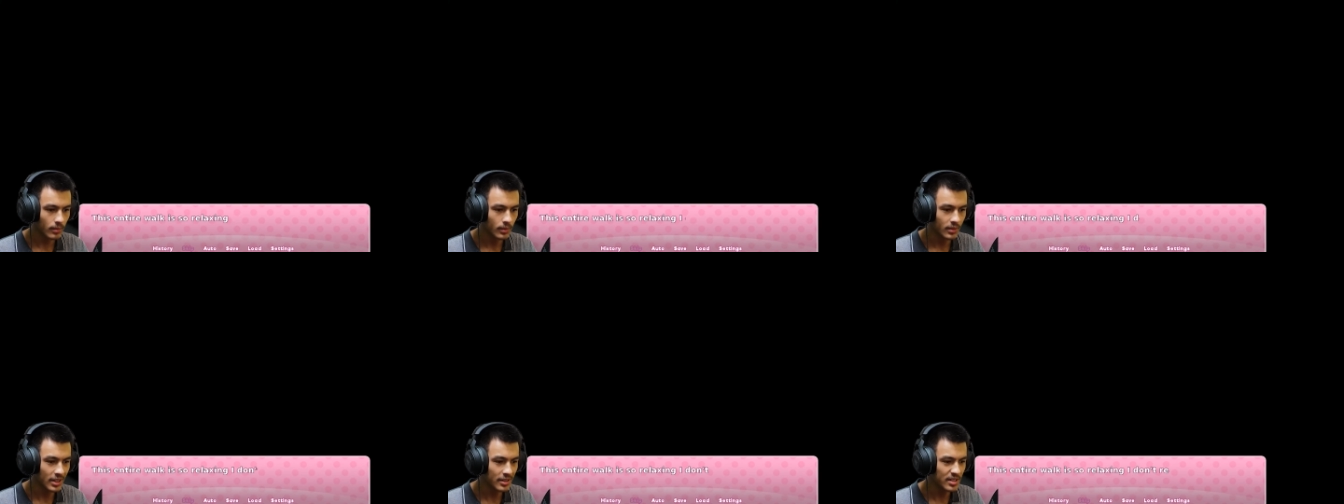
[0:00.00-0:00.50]

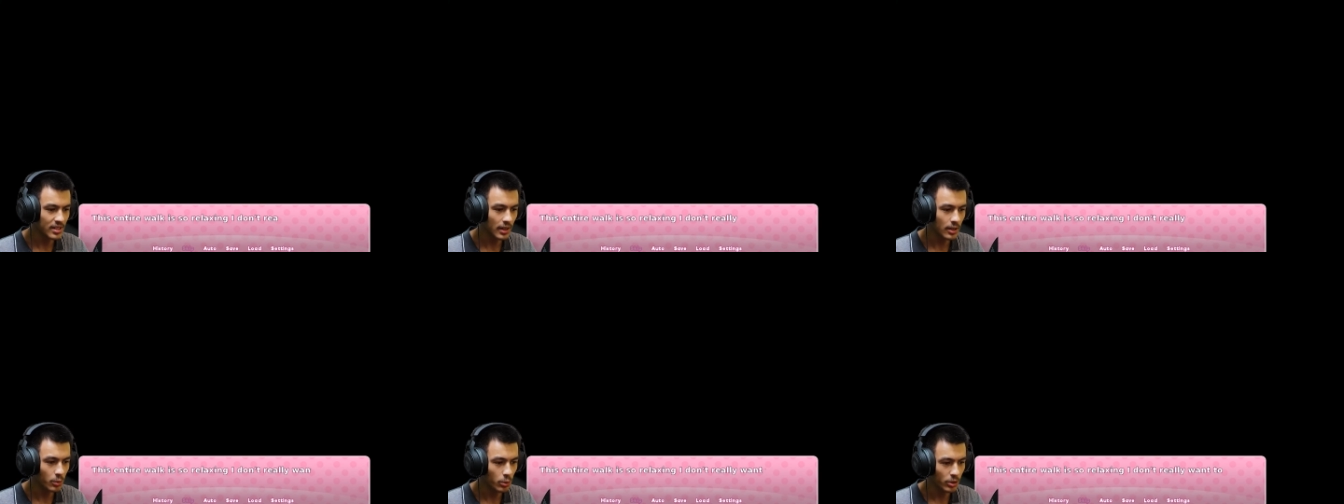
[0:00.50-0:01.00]
The entire
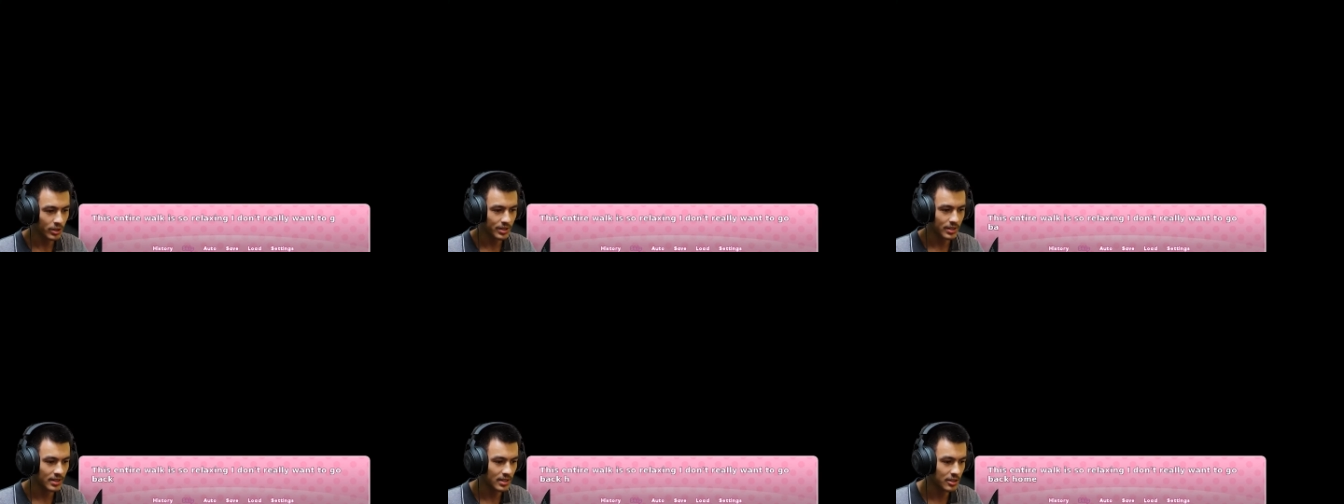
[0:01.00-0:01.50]
walk
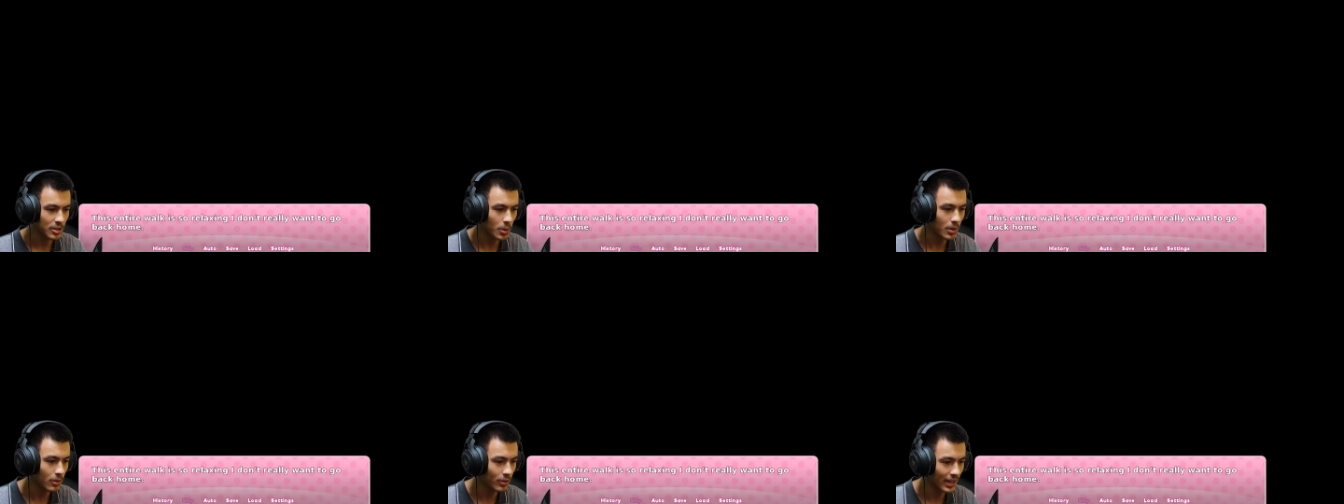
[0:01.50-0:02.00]
is so
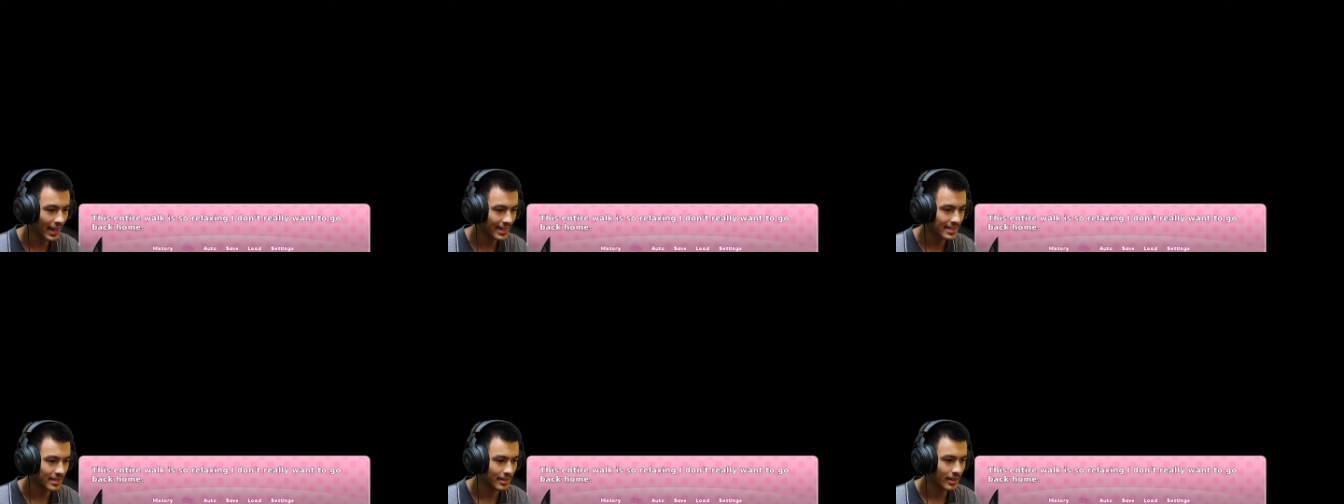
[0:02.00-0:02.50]

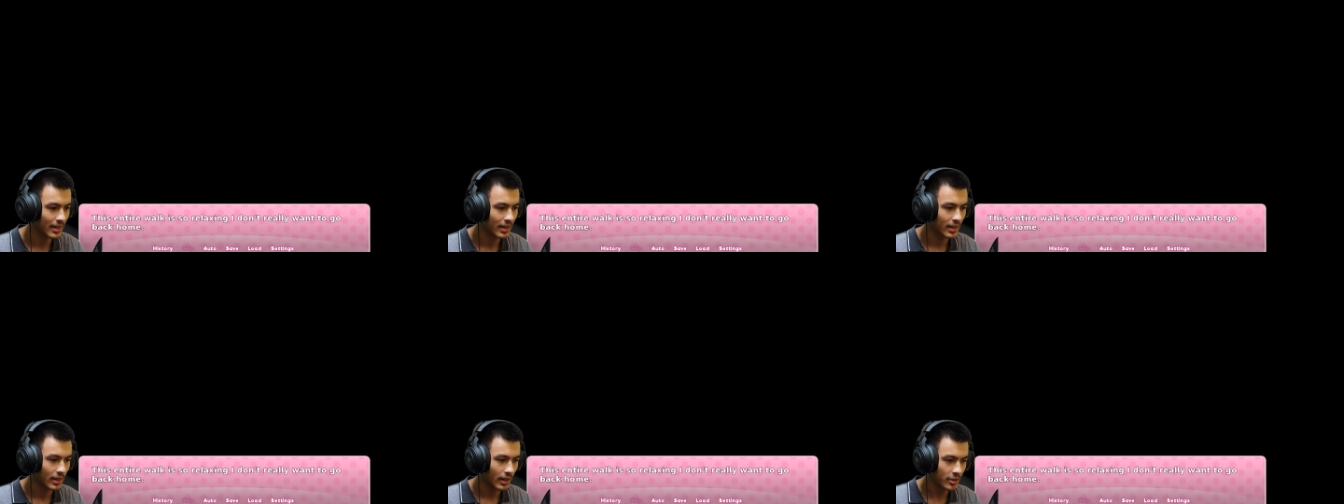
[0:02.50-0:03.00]
relaxing,
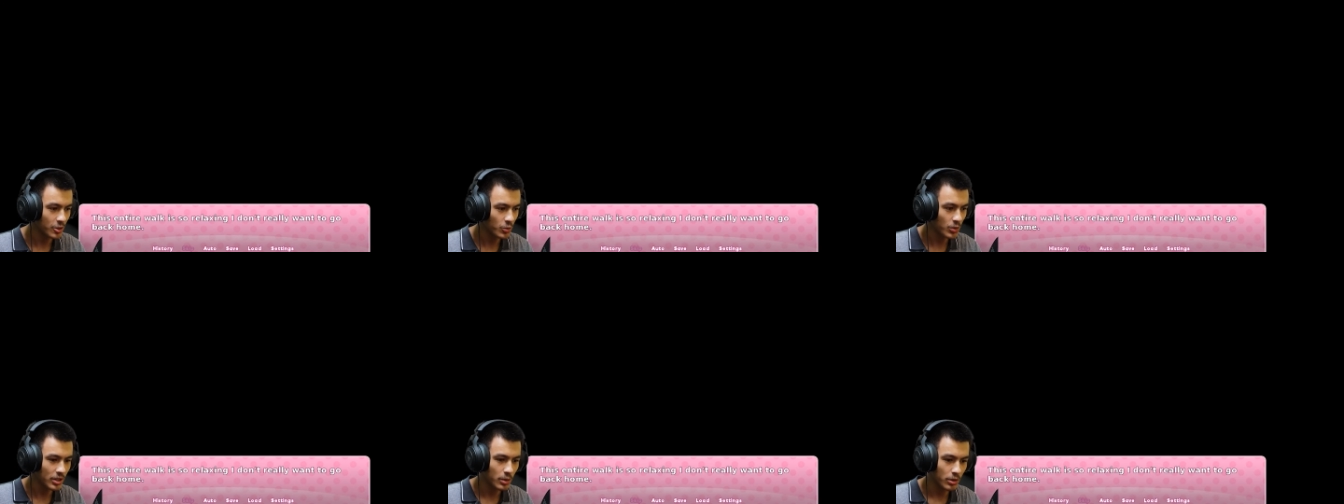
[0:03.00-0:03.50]
I don't
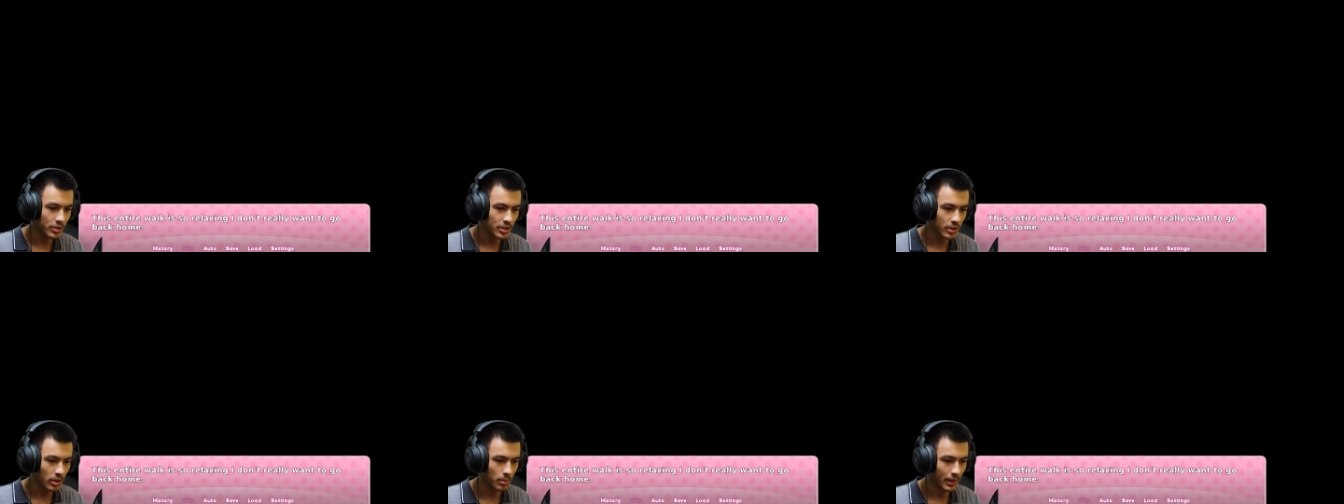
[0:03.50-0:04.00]
really want to
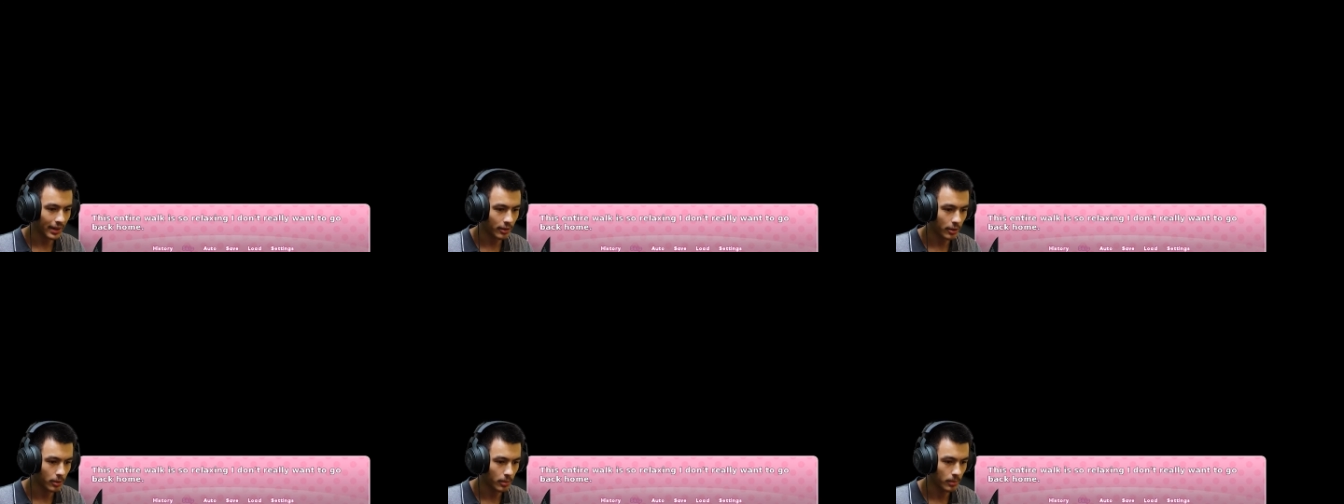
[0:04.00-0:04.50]
go back
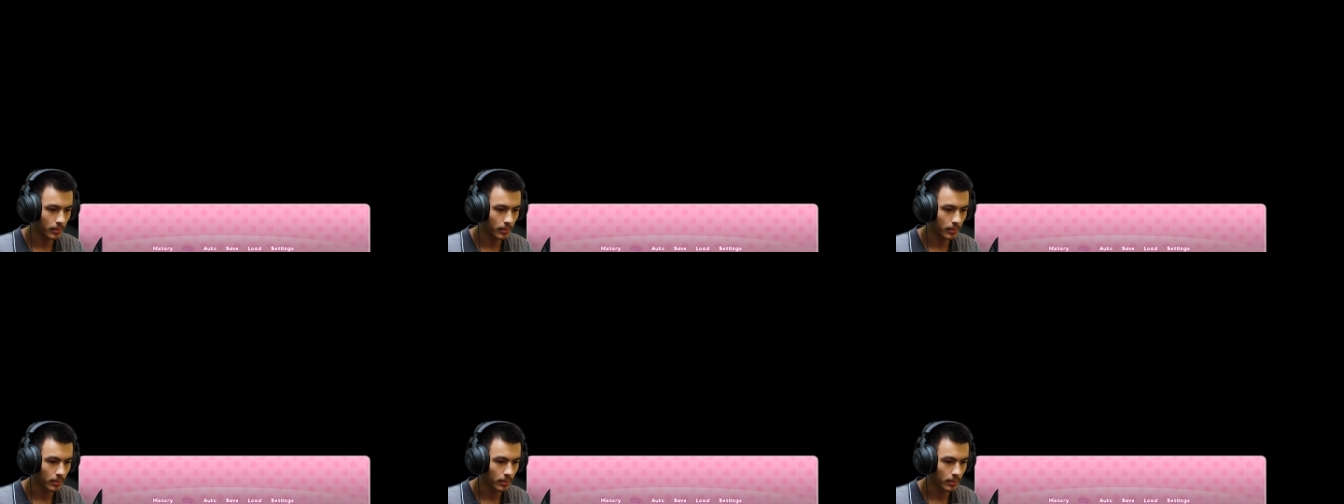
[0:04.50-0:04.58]
home.